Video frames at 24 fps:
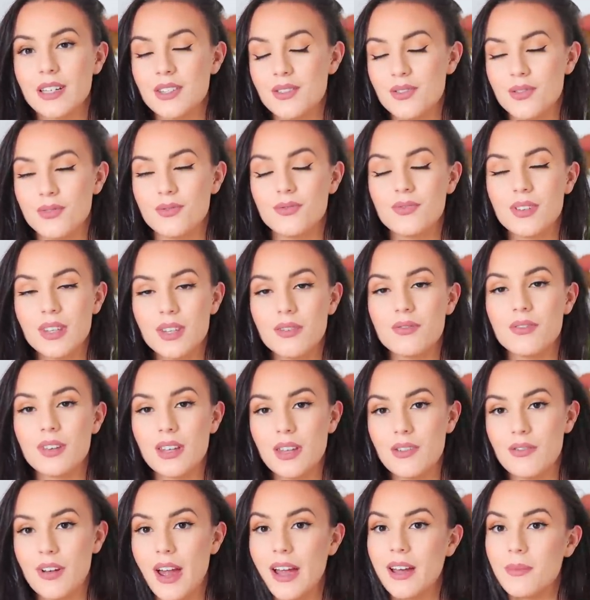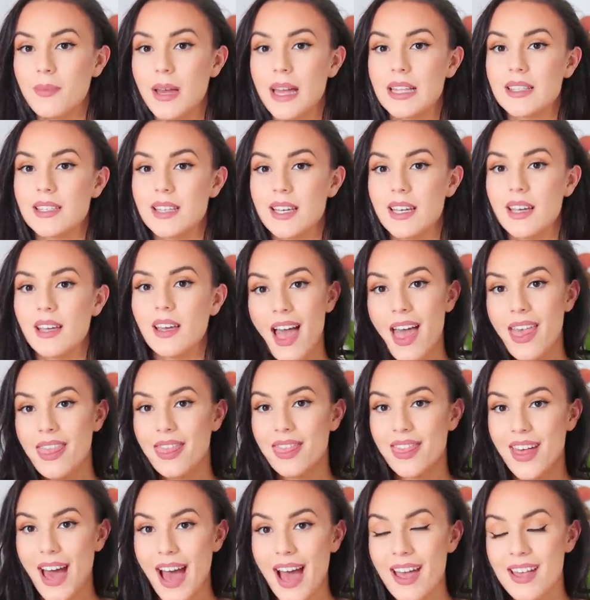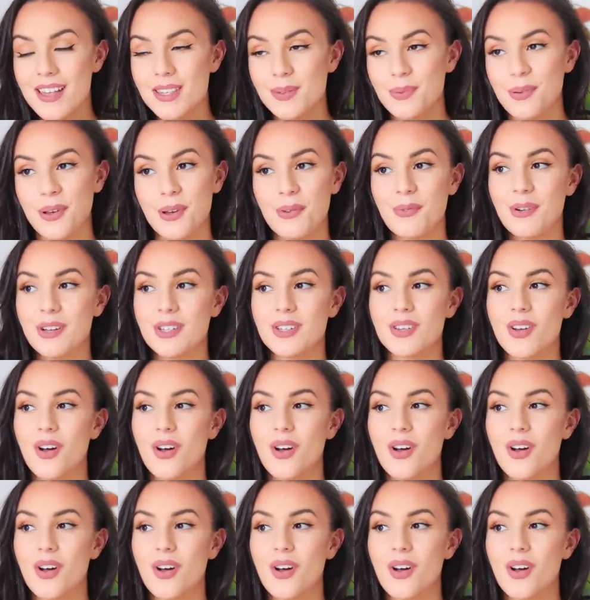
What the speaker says: I do really, really recommend it. And that is pretty much